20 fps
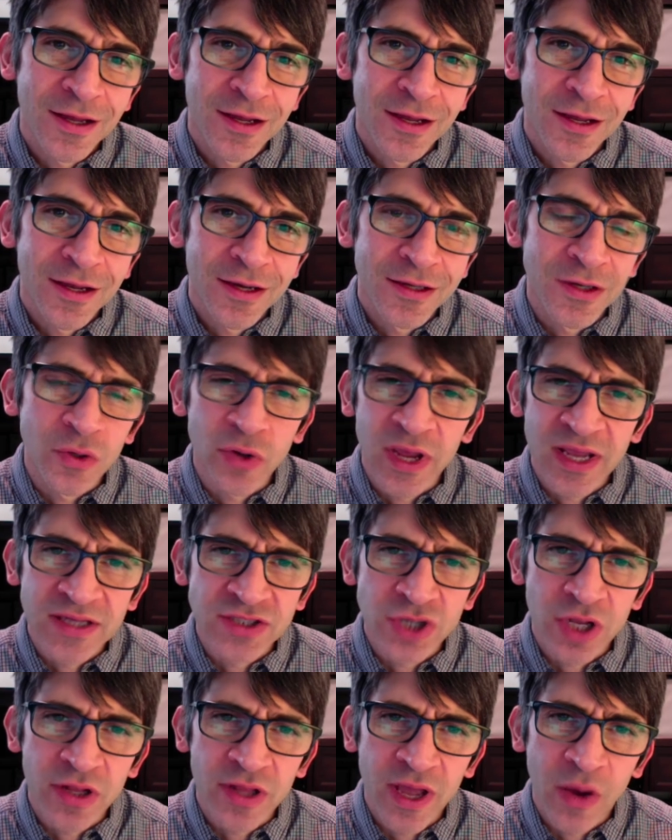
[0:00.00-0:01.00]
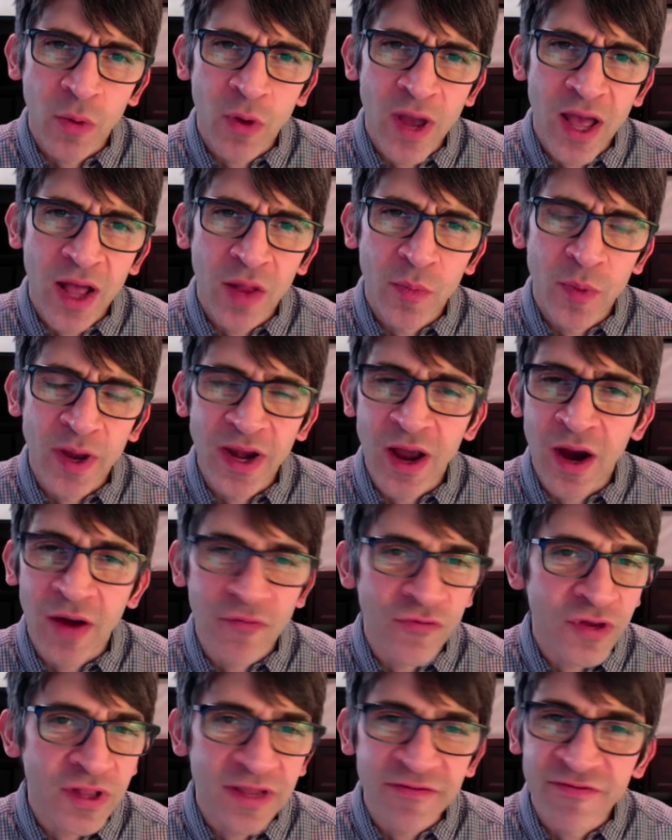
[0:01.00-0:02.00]
don't age all that well, but are
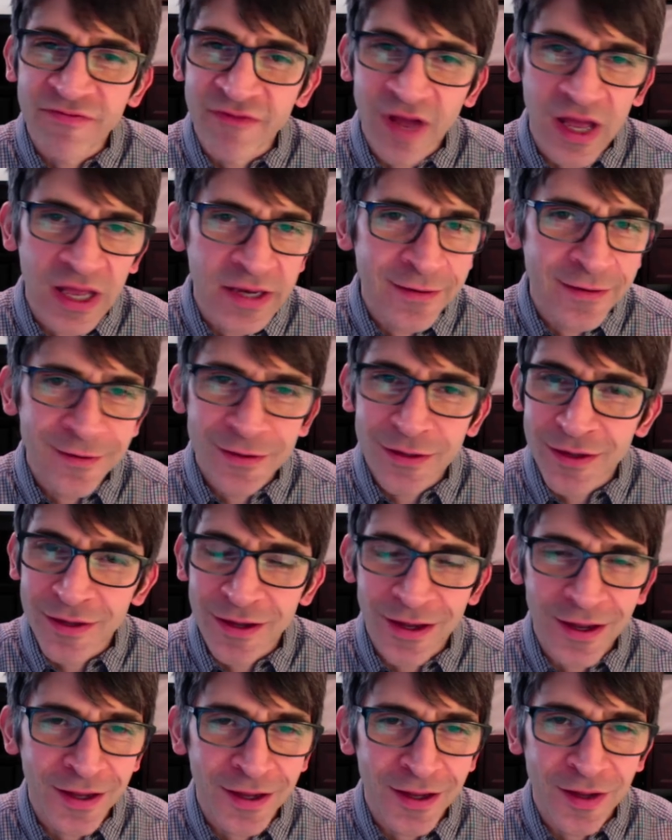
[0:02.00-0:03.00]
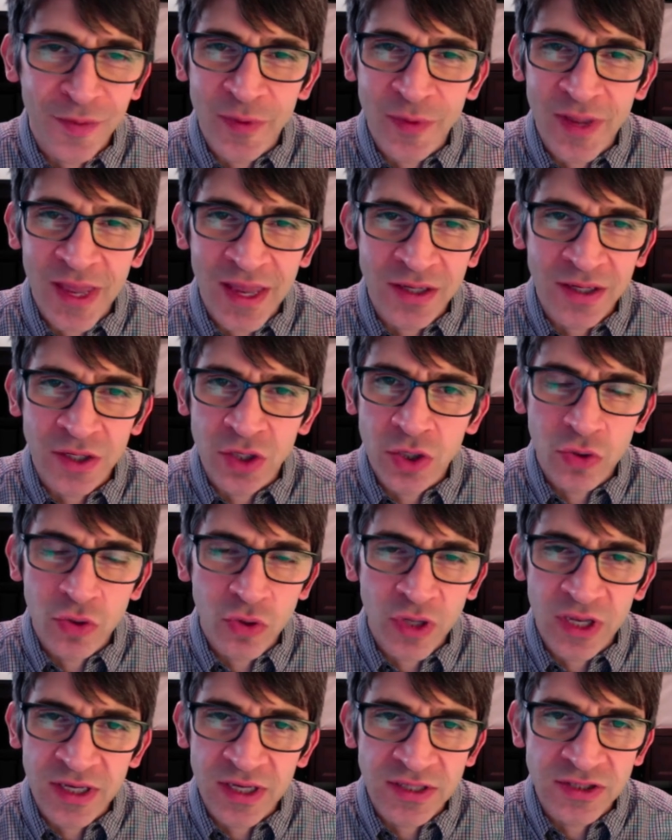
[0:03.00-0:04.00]
really fun and
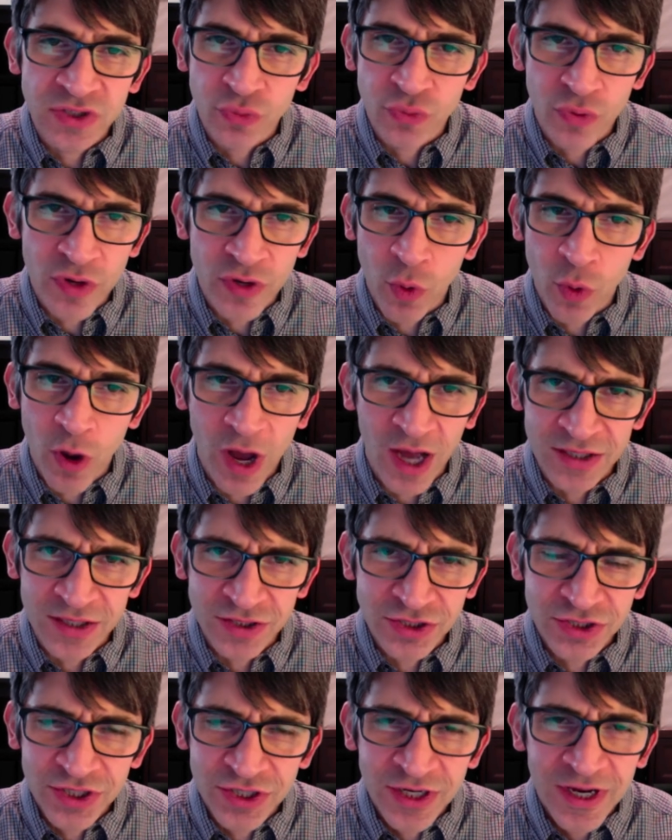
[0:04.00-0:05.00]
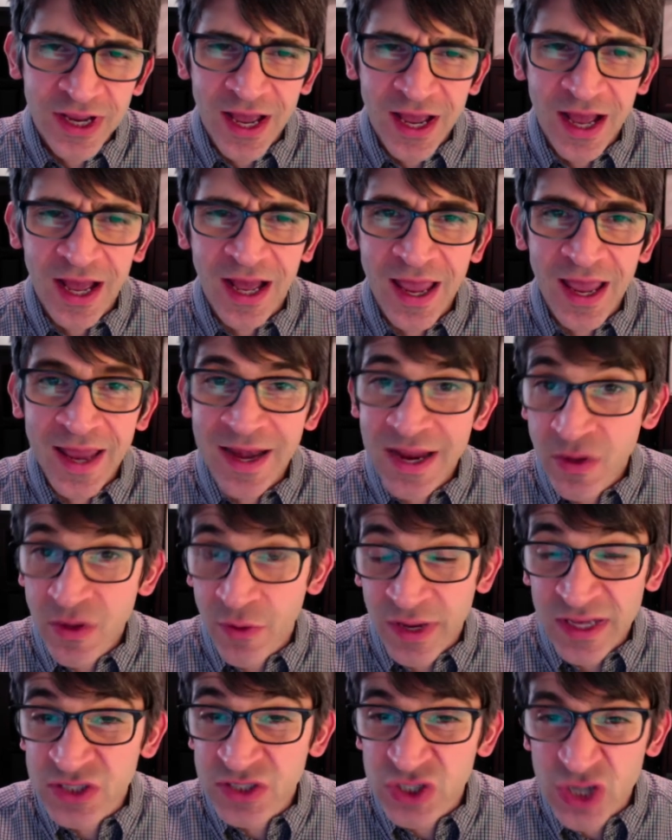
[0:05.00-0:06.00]
kooky to rewatch. And
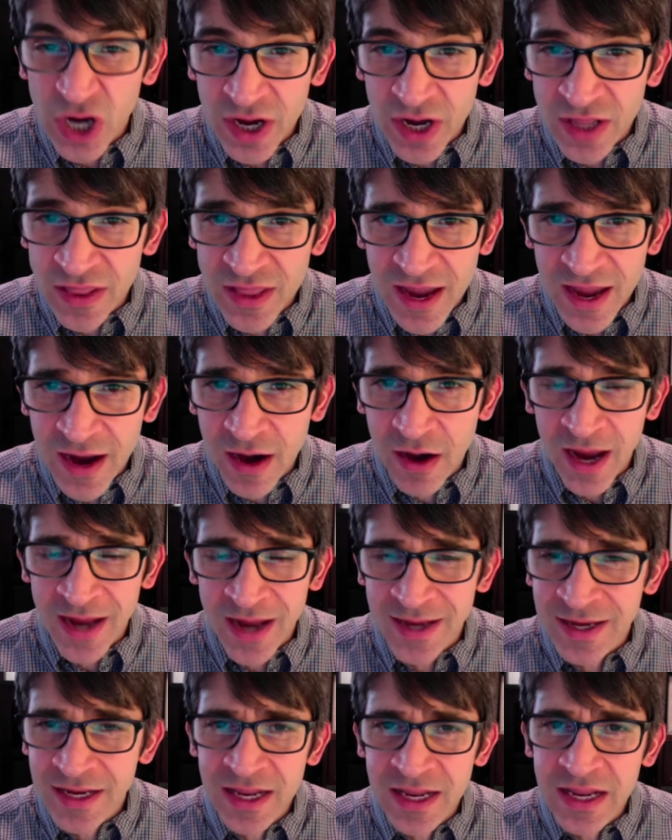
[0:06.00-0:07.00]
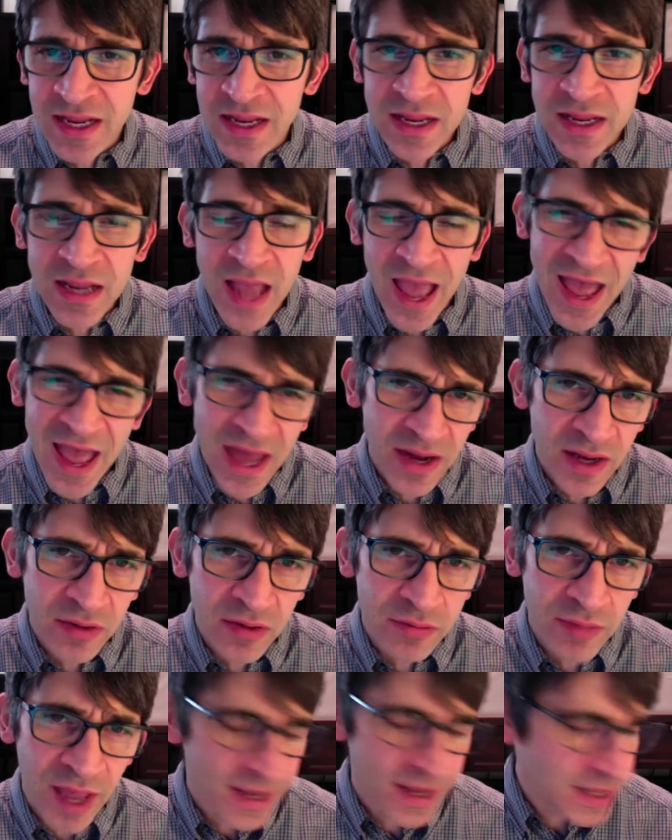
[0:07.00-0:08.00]
anyway, he started there, and he had
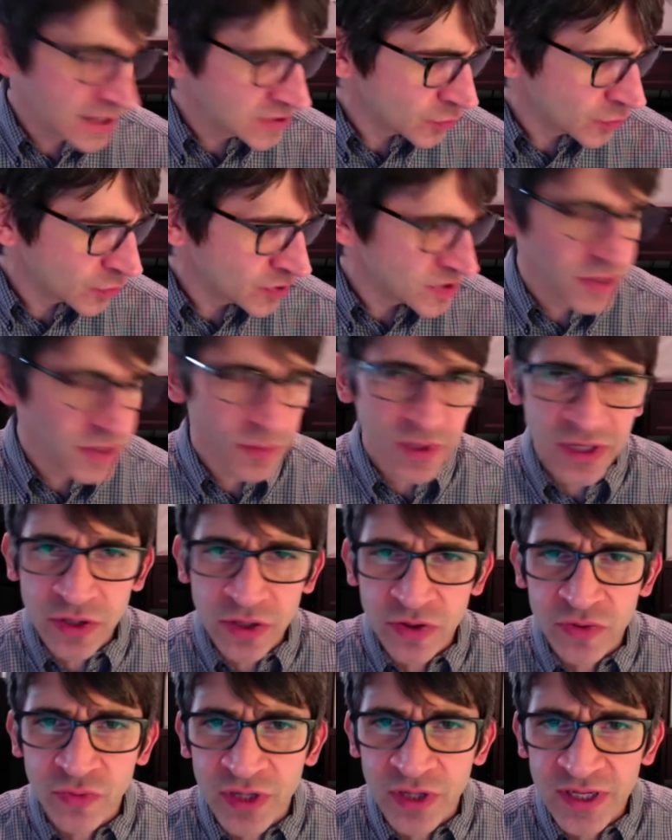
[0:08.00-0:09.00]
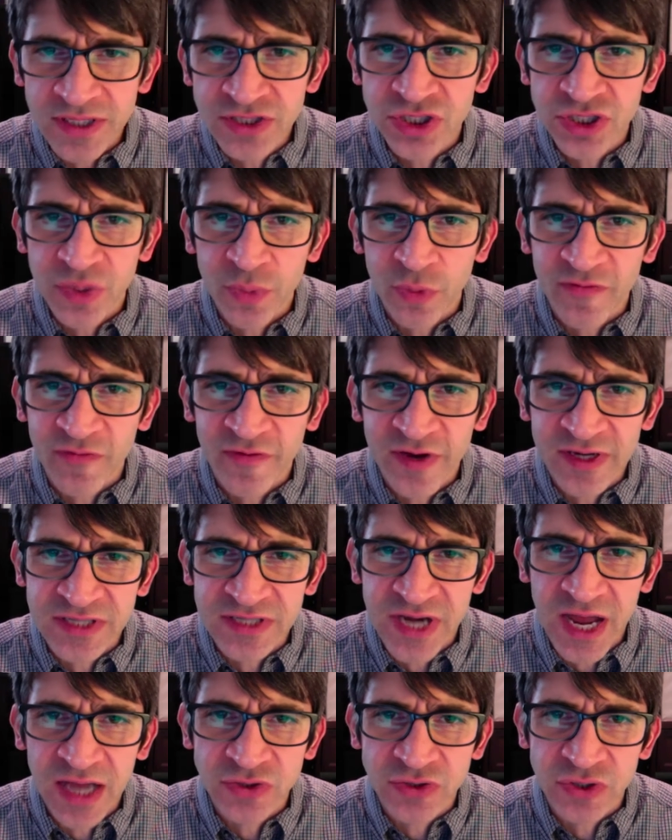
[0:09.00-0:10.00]
I guess, a reasonably good relationship with Frank
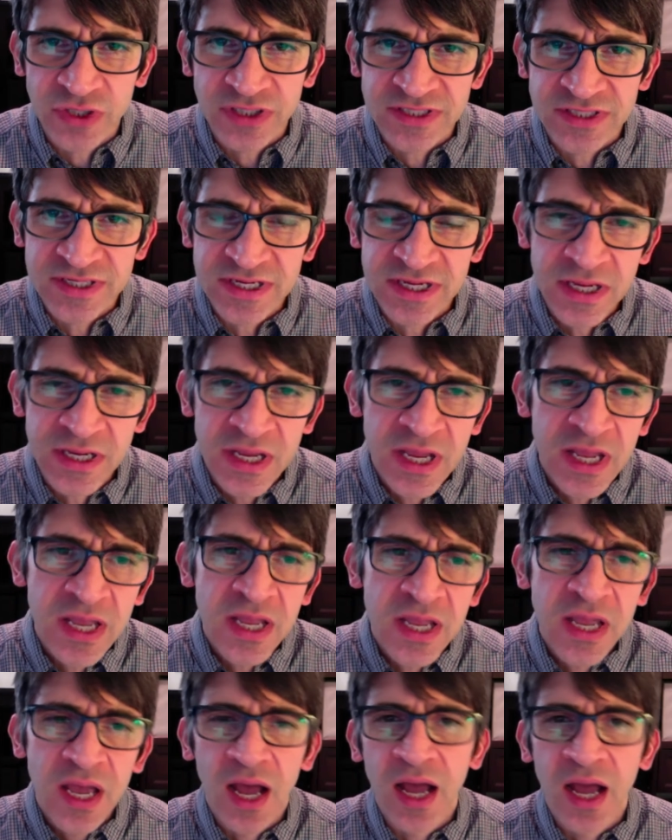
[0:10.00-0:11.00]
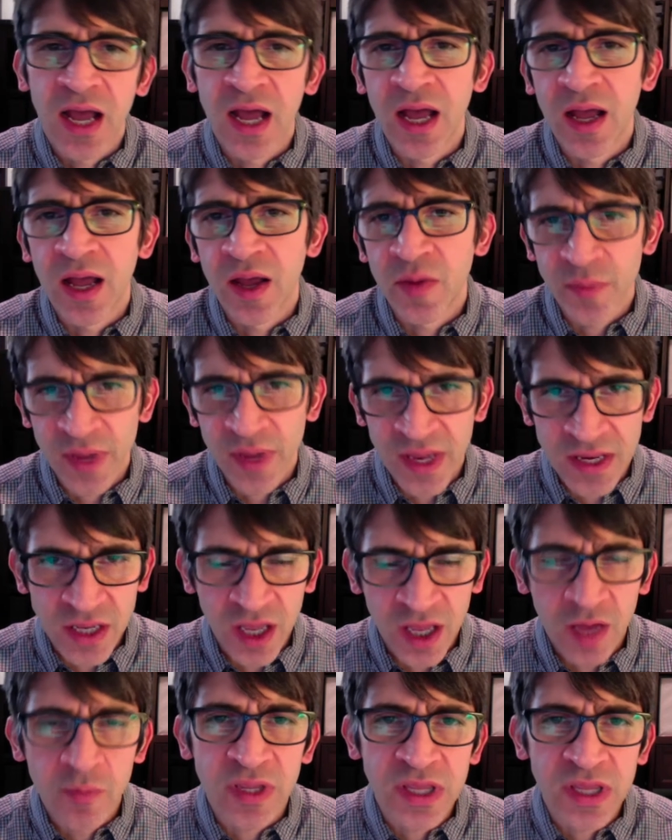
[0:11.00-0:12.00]
Sinatra because he in
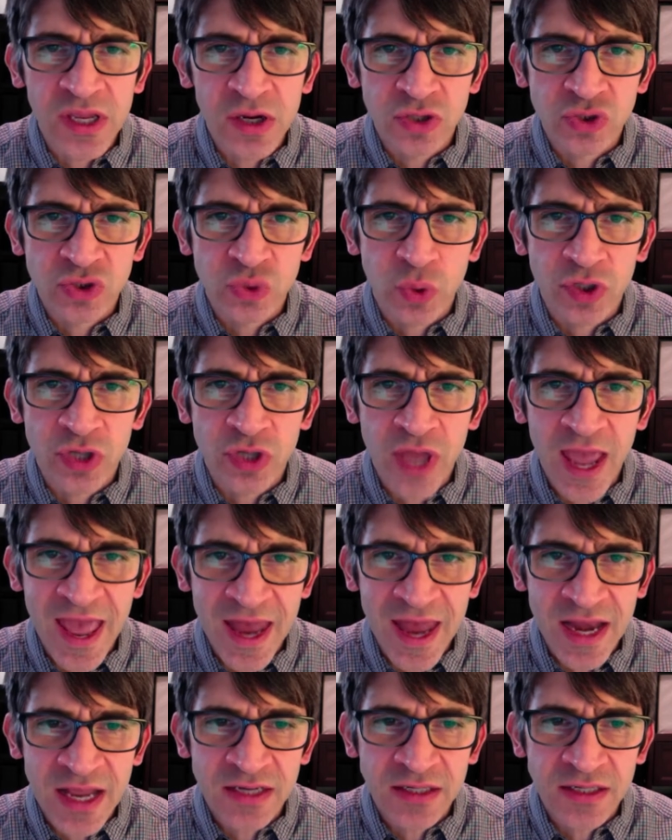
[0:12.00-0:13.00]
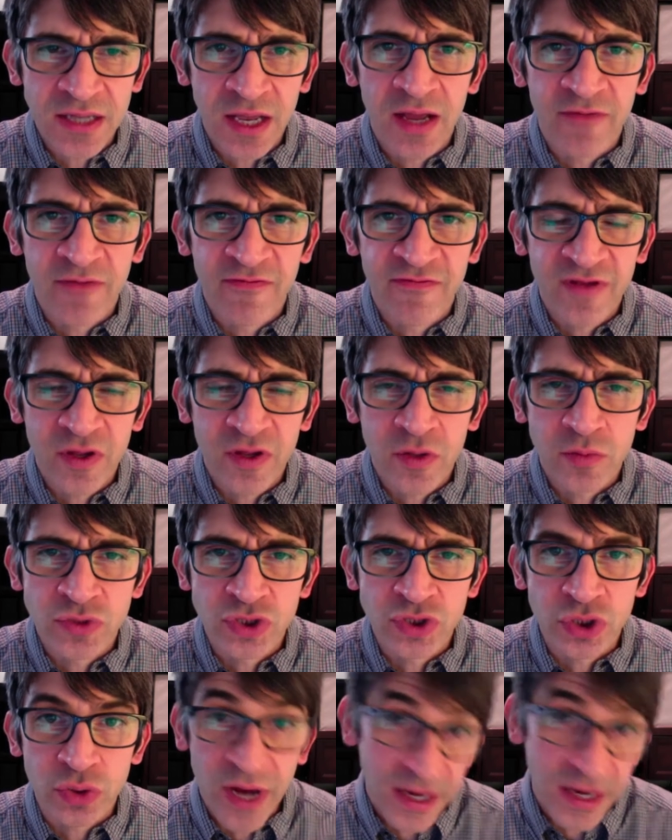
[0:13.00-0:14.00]
coming years would edit a film
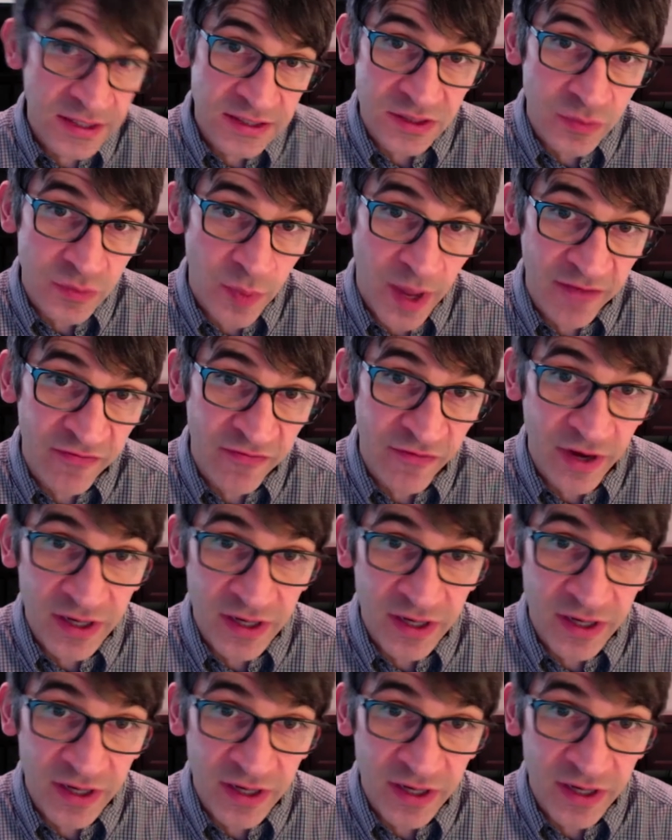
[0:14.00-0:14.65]
directed by Frank